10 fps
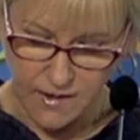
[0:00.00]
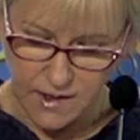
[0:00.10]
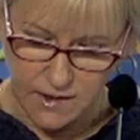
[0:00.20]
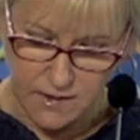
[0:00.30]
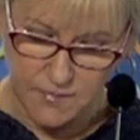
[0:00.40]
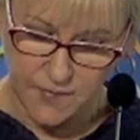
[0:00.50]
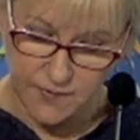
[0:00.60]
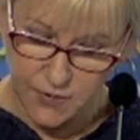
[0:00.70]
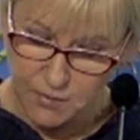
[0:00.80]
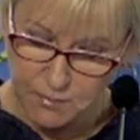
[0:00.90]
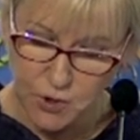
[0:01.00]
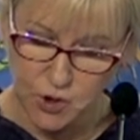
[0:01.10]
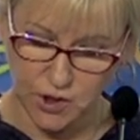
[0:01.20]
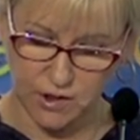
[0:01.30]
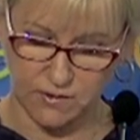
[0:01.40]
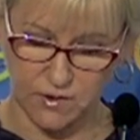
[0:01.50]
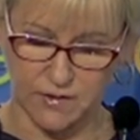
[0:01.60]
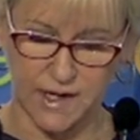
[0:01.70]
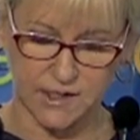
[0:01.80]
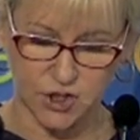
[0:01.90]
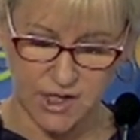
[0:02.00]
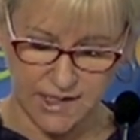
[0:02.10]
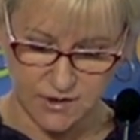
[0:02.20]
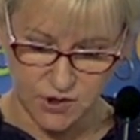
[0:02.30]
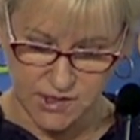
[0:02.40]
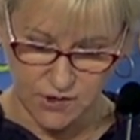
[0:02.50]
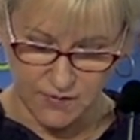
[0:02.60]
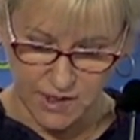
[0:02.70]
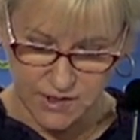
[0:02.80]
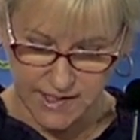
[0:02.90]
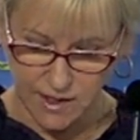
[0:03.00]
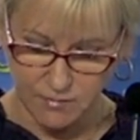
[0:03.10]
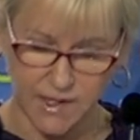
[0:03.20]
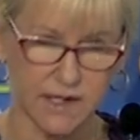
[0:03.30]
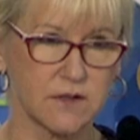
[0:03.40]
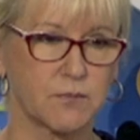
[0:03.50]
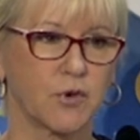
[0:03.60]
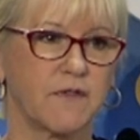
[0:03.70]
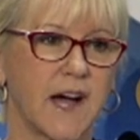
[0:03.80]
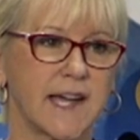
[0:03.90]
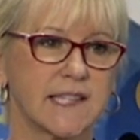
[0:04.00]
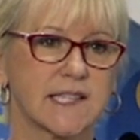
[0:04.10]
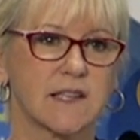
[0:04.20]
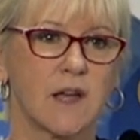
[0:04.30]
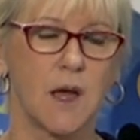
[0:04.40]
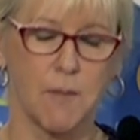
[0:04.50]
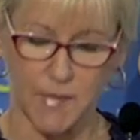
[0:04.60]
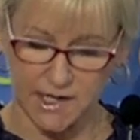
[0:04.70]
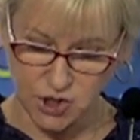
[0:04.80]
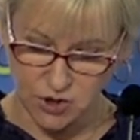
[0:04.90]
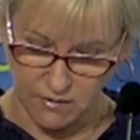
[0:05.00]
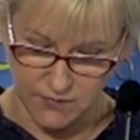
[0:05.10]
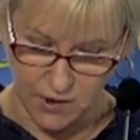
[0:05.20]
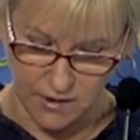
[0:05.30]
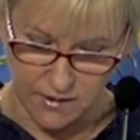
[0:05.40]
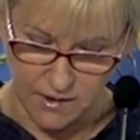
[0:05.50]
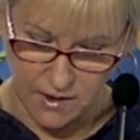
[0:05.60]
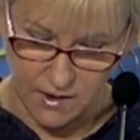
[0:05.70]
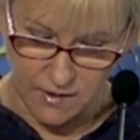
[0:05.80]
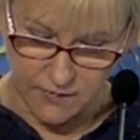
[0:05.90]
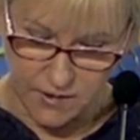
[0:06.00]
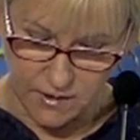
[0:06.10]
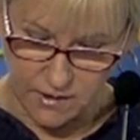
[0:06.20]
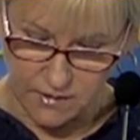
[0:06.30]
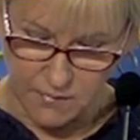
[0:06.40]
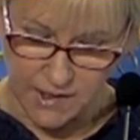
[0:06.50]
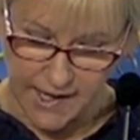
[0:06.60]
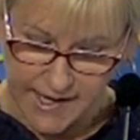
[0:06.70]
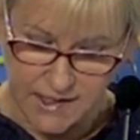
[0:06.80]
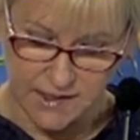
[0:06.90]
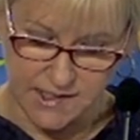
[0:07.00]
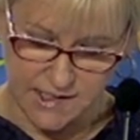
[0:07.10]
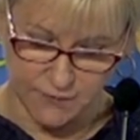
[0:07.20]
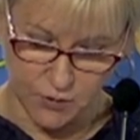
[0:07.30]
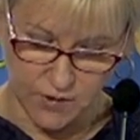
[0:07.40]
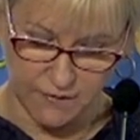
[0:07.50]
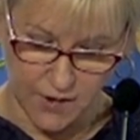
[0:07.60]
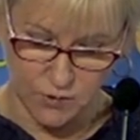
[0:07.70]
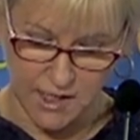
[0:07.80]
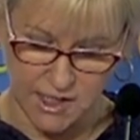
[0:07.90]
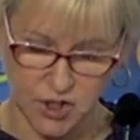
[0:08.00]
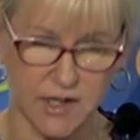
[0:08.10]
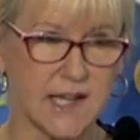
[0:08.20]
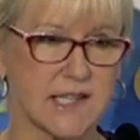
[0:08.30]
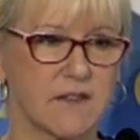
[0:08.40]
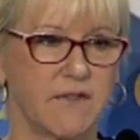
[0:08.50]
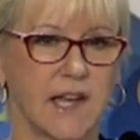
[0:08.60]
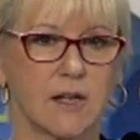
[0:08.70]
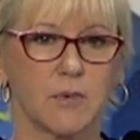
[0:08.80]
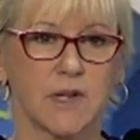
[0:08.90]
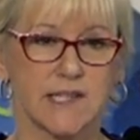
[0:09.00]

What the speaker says: The book, The Greatest Challenges of Our Time, that provides much of the guidance for the foundation, is available